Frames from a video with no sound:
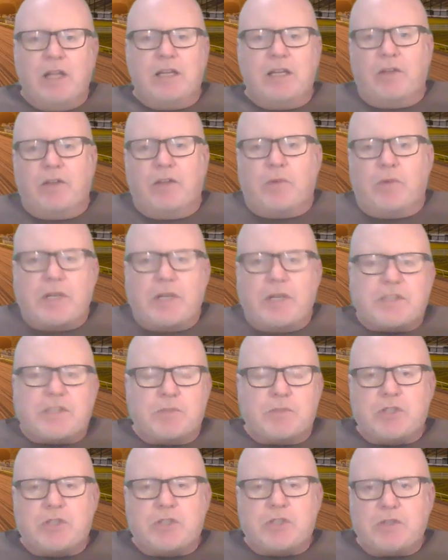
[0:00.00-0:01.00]
Now, the racing
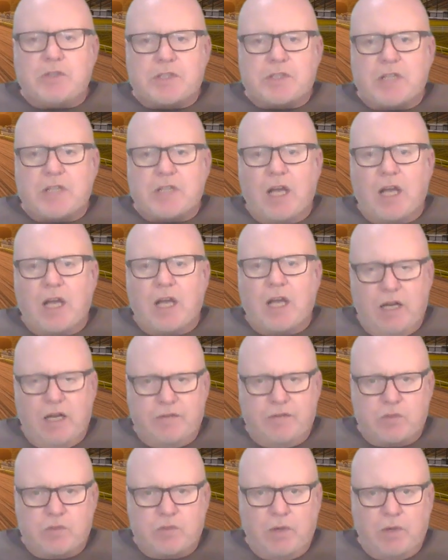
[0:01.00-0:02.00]
was due to start
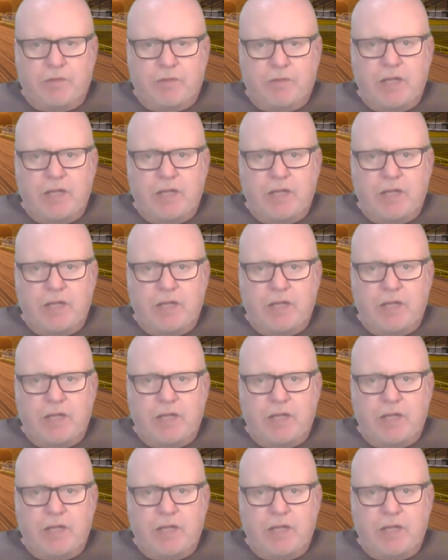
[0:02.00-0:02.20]
at 12:30.